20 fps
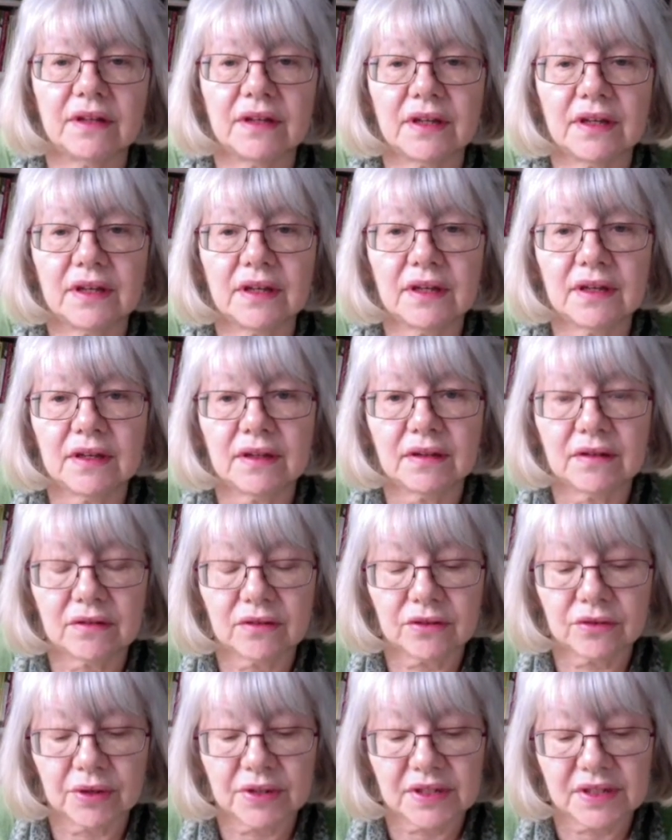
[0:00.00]
the
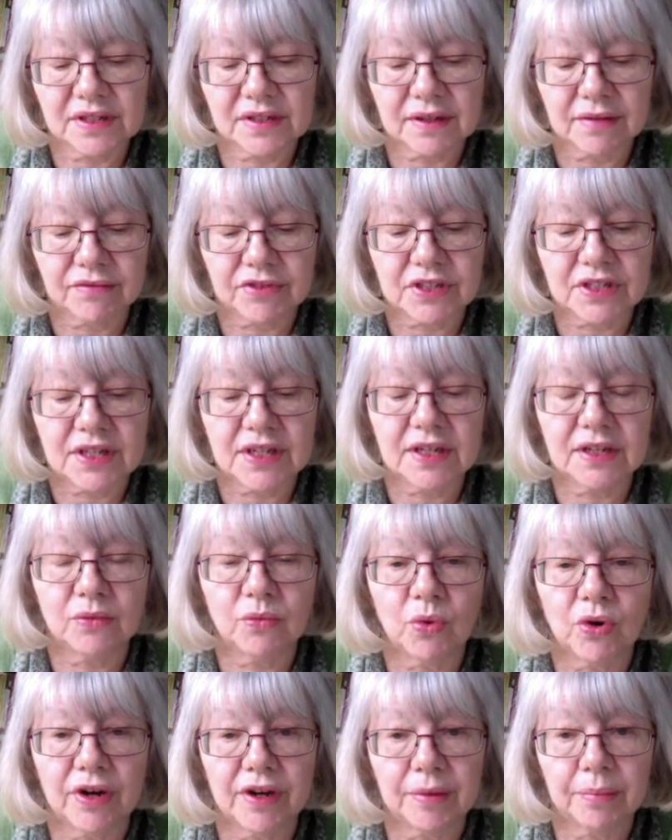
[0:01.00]
2017
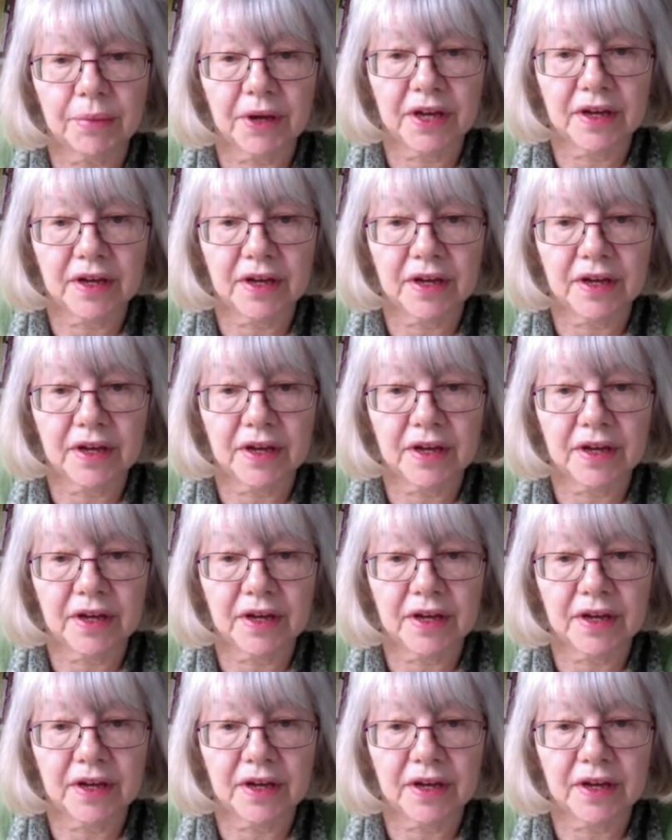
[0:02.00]
White